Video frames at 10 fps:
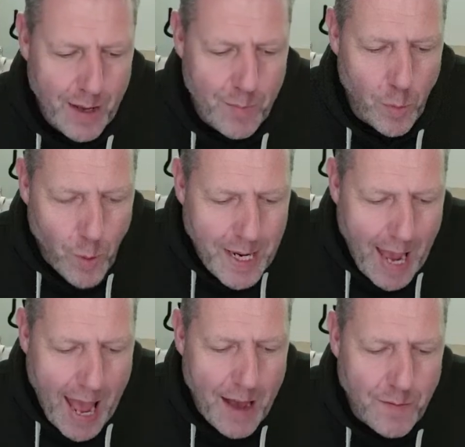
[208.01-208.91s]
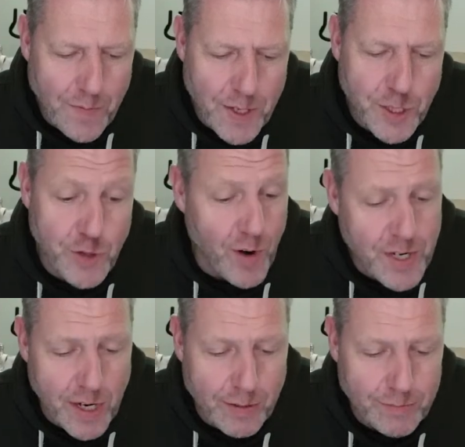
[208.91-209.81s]
But we have this
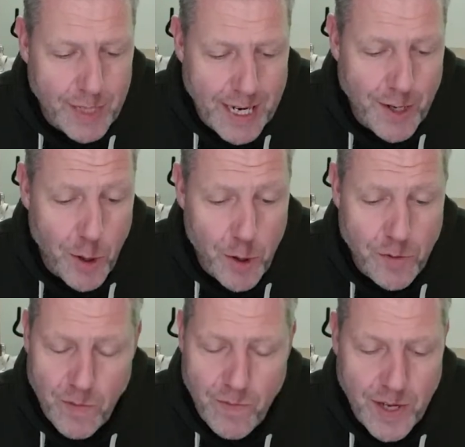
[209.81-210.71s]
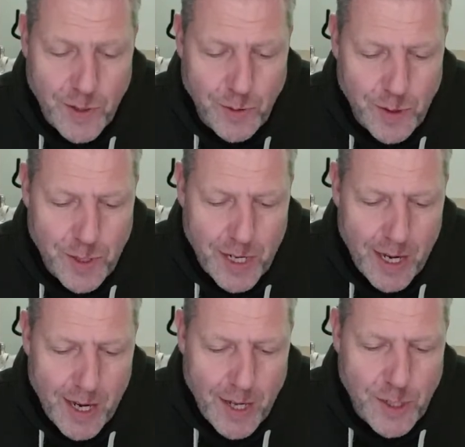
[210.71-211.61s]
treasure in earthen vessels
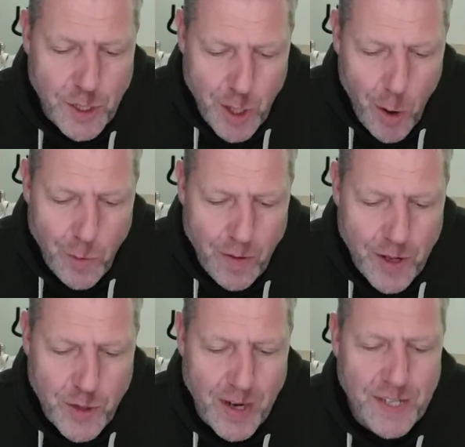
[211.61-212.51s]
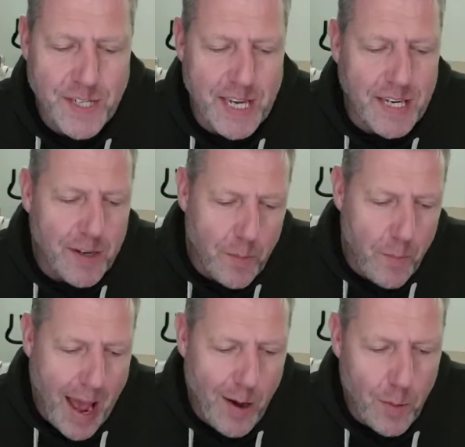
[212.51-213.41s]
to show that the transcendent
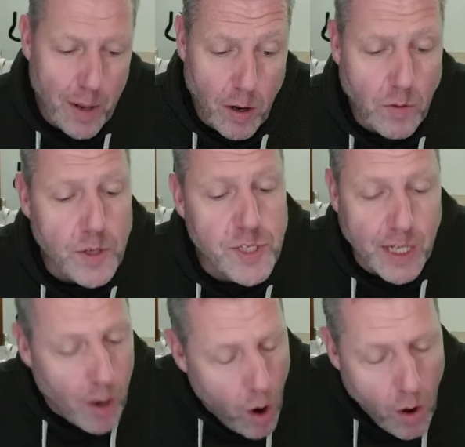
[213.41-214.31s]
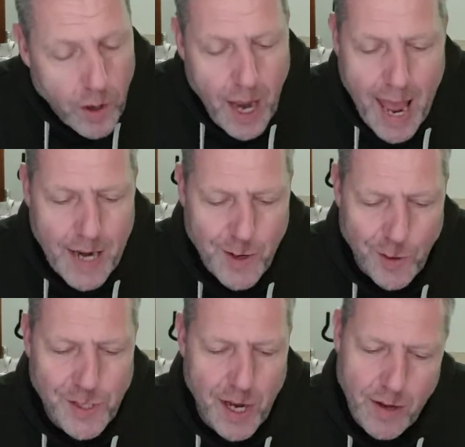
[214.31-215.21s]
power belongs to God and
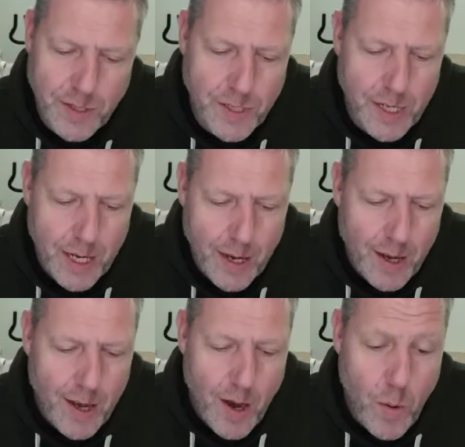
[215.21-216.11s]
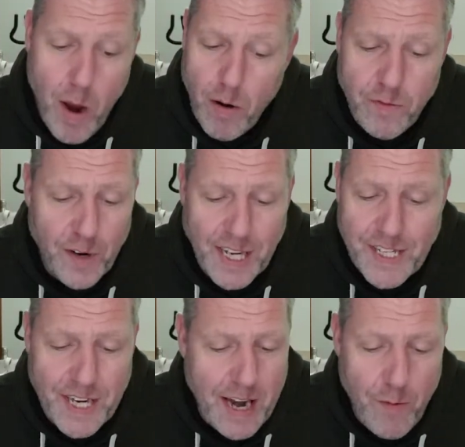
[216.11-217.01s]
not to us. We are
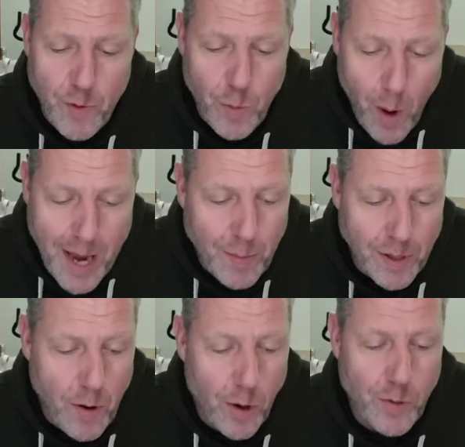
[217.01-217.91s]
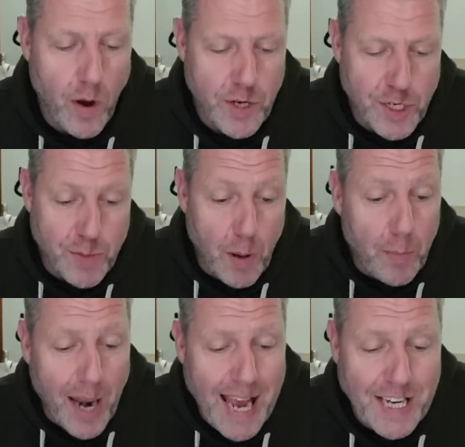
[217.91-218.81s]
afflicted in every way, but not crushed,
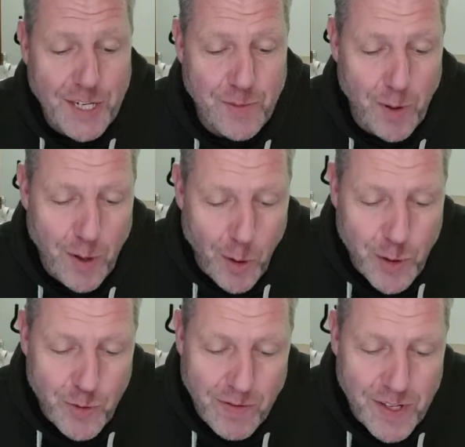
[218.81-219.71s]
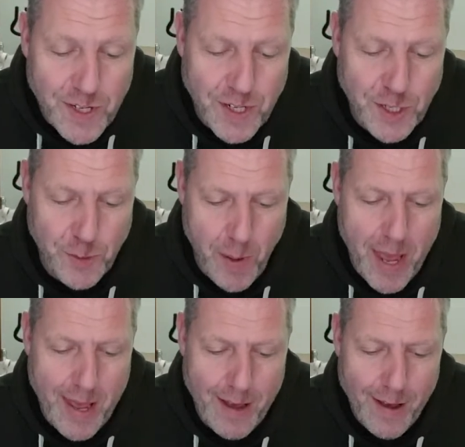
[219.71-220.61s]
perplexed, but not driven to
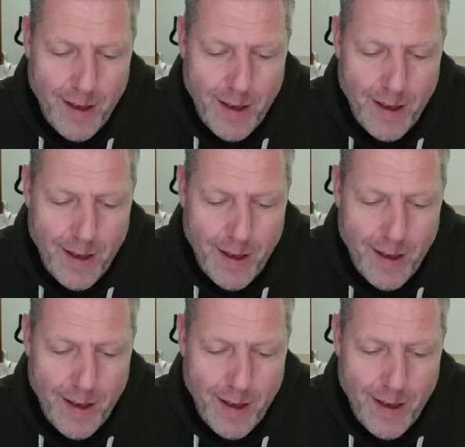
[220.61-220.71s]
despair,